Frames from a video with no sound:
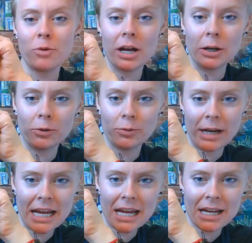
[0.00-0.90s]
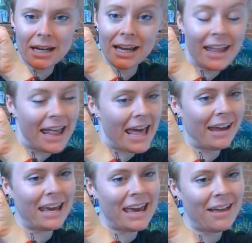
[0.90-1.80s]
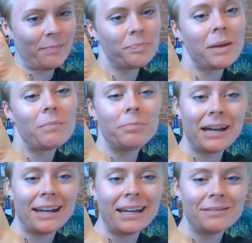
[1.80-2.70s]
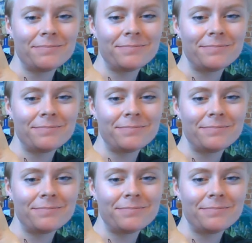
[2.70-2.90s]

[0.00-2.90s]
we'll read Henny Penny.